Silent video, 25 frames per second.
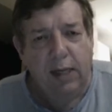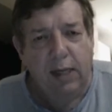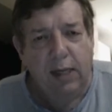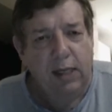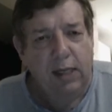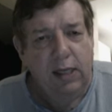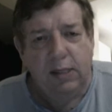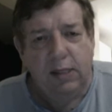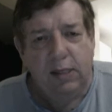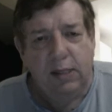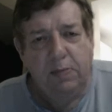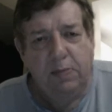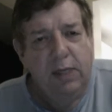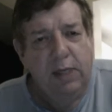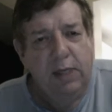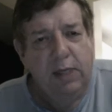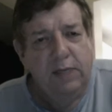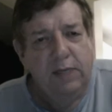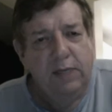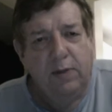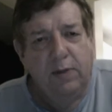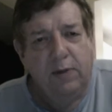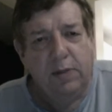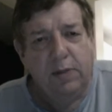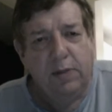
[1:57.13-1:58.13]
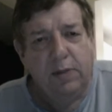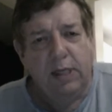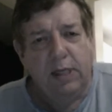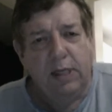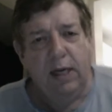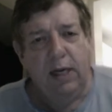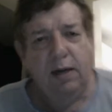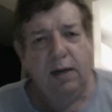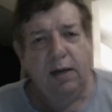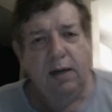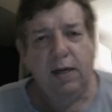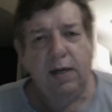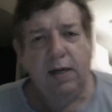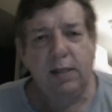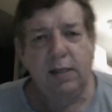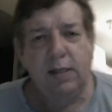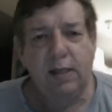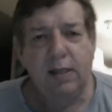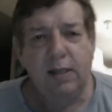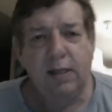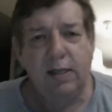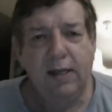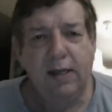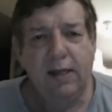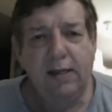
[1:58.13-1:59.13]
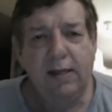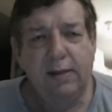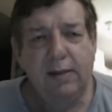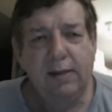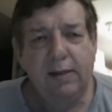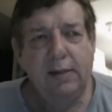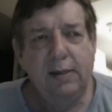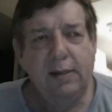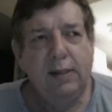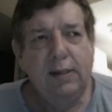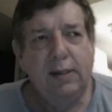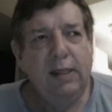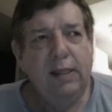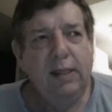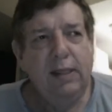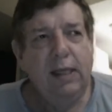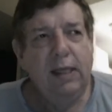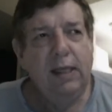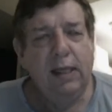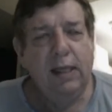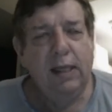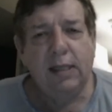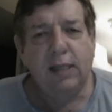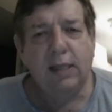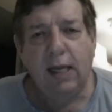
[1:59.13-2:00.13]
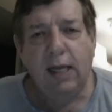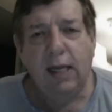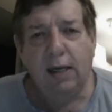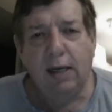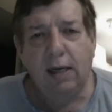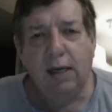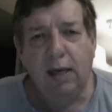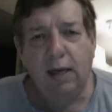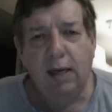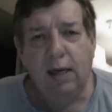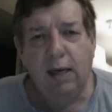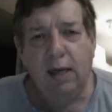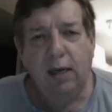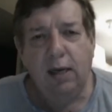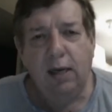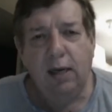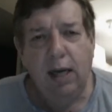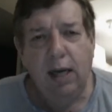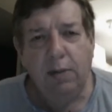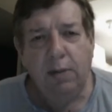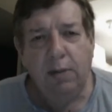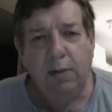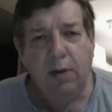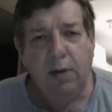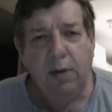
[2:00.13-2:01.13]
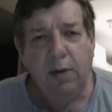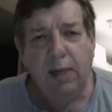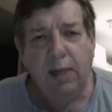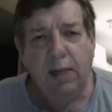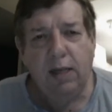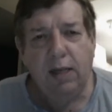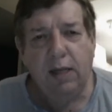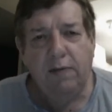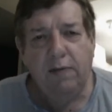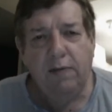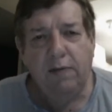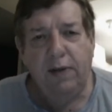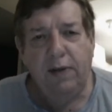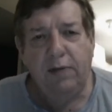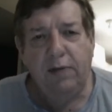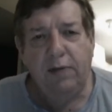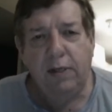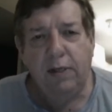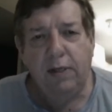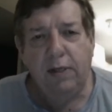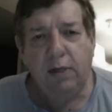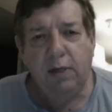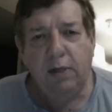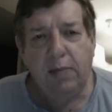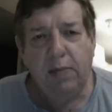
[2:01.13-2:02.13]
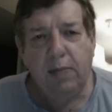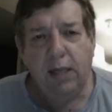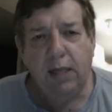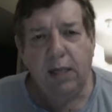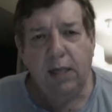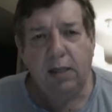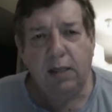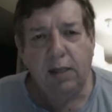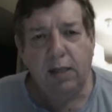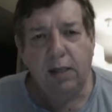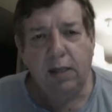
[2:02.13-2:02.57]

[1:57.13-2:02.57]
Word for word: These these folks here, it's it's like you haven't gone back to the 50s. You're going back to